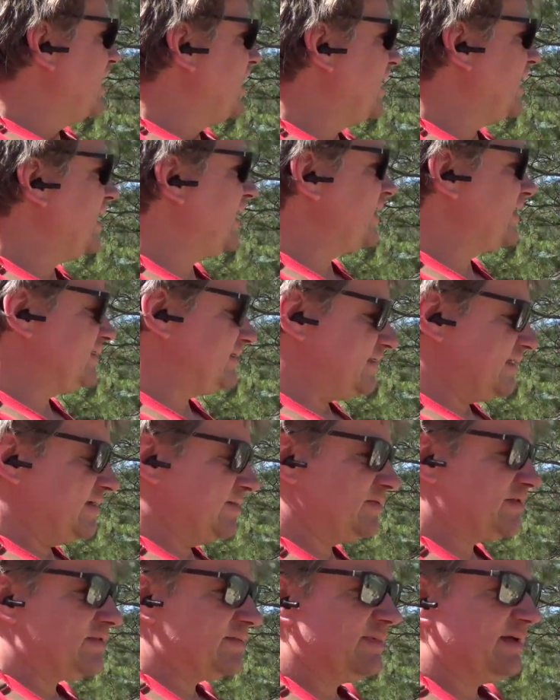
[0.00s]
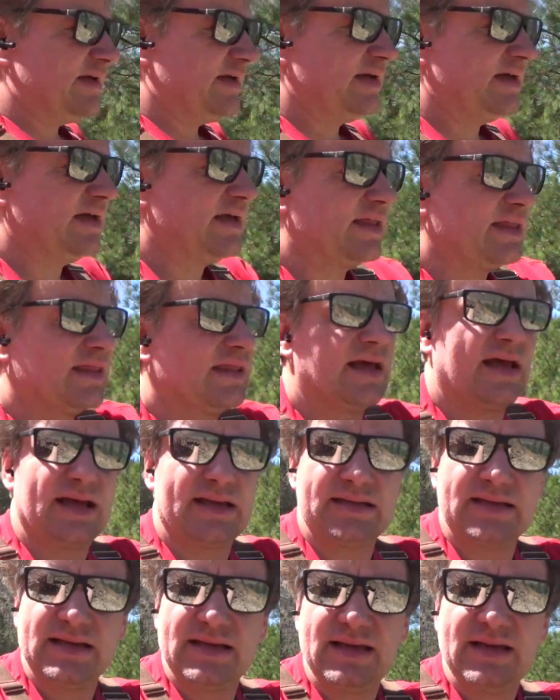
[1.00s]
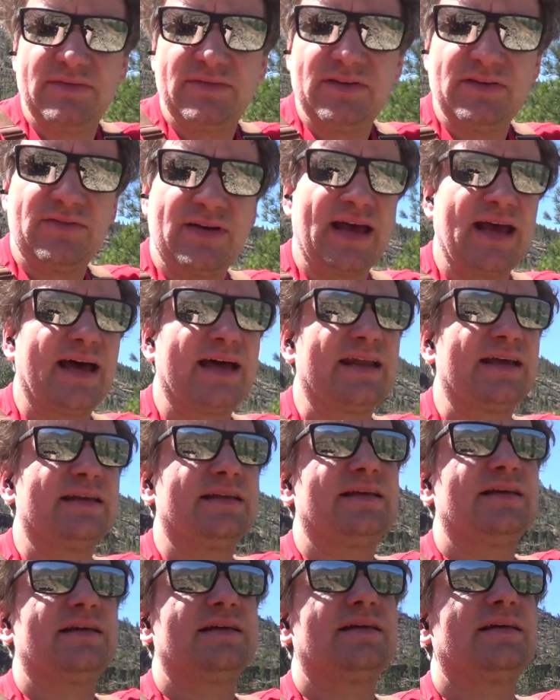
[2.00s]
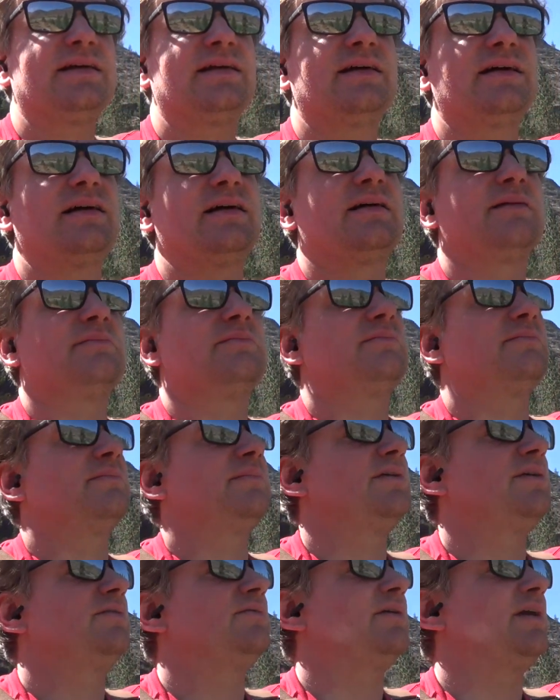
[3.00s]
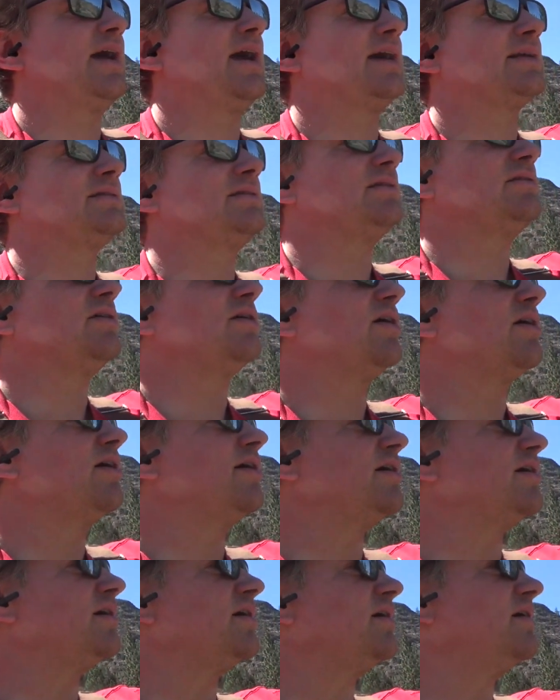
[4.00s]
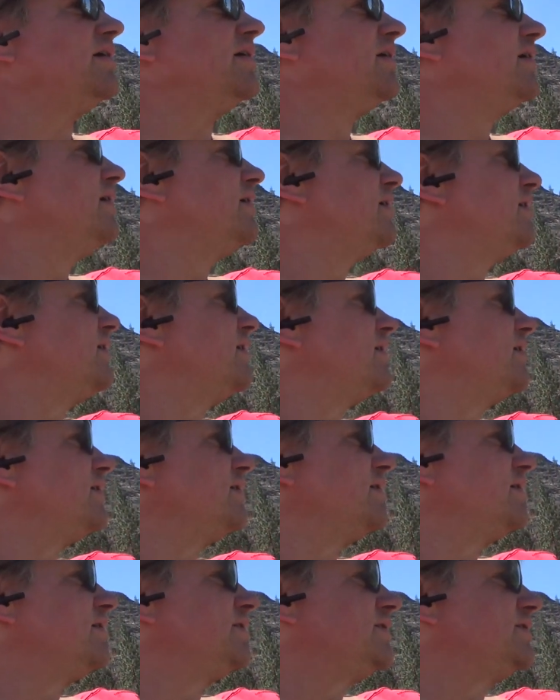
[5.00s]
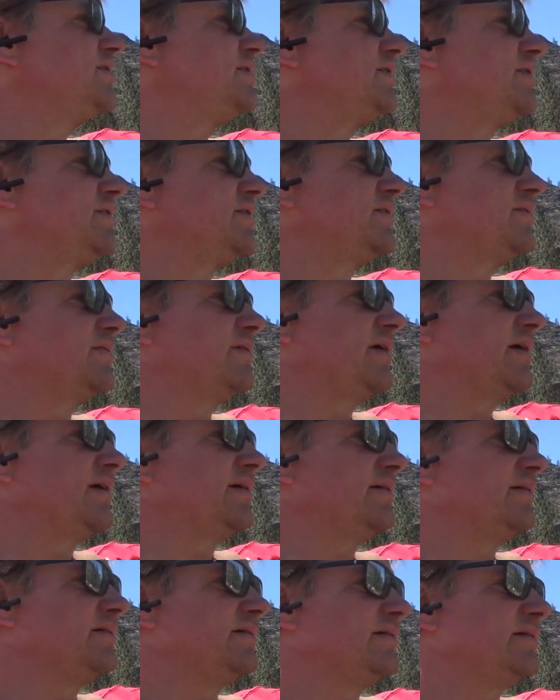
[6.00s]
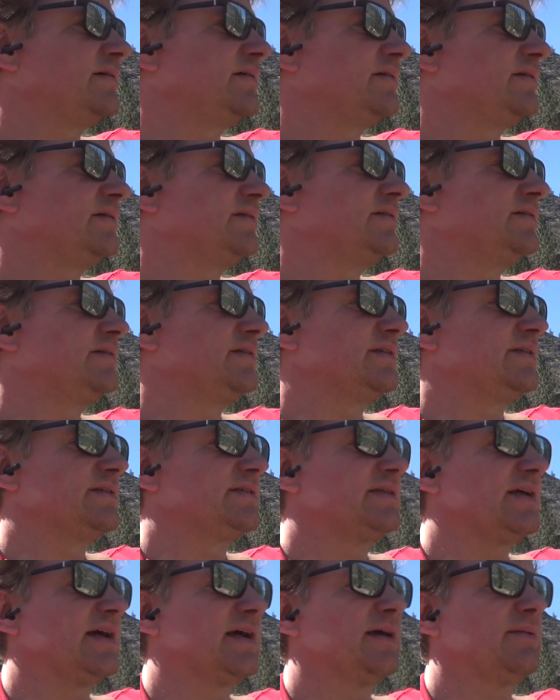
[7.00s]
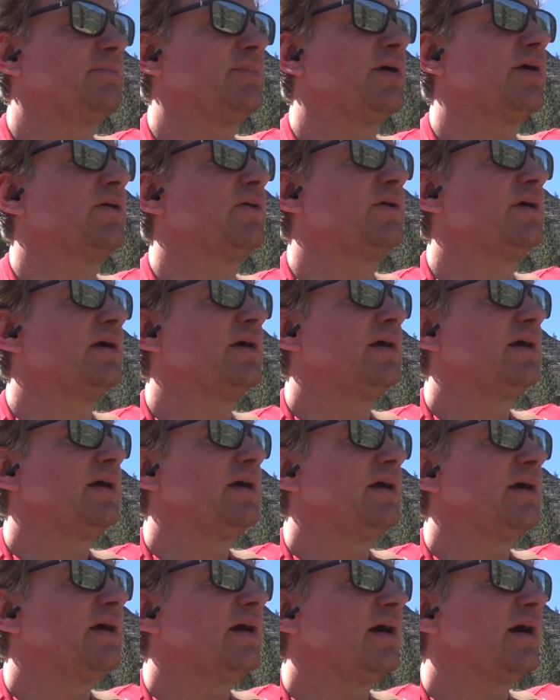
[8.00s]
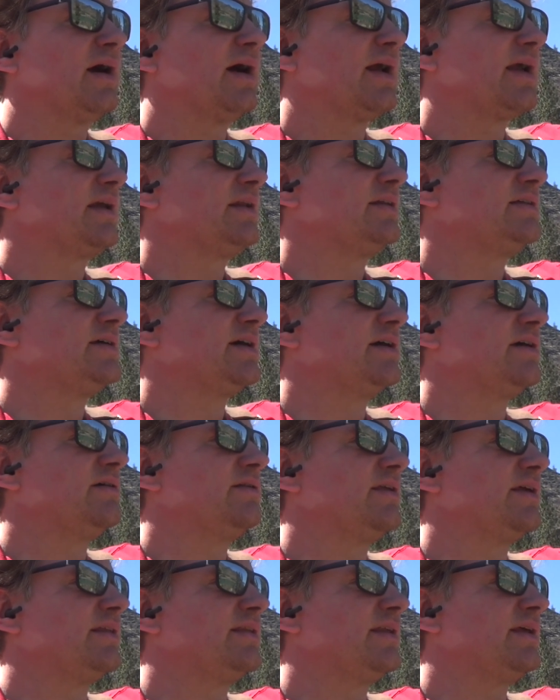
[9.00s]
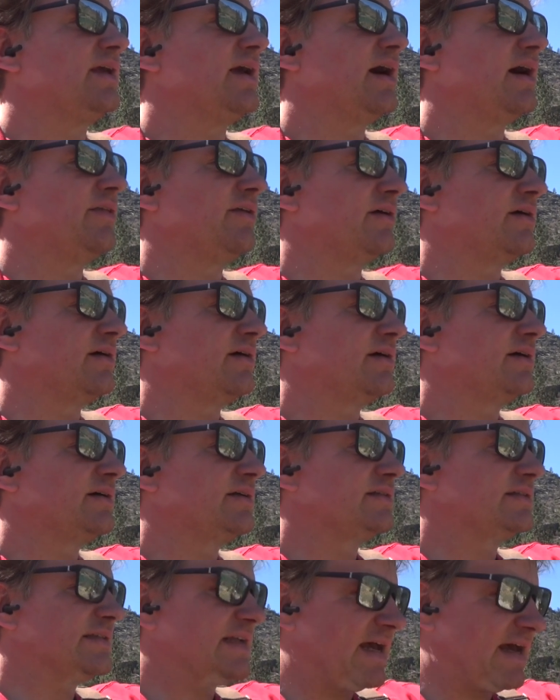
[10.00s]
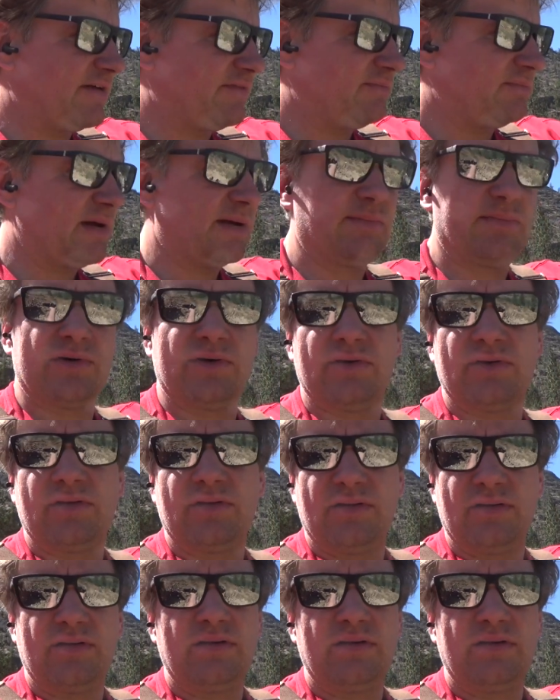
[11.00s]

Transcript: And it seems to be that if you've had it, you react a little harder to the second poke. I can tell you that the other staff member,